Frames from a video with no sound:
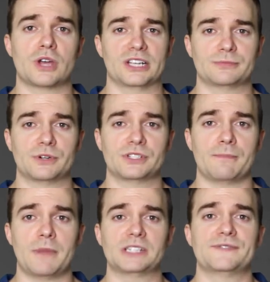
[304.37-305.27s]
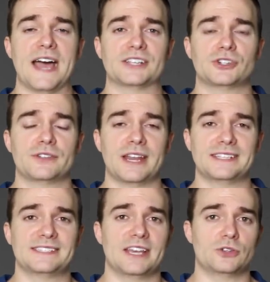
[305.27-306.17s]
customers much faster than
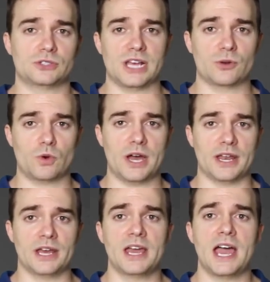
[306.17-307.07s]
a sales-led one.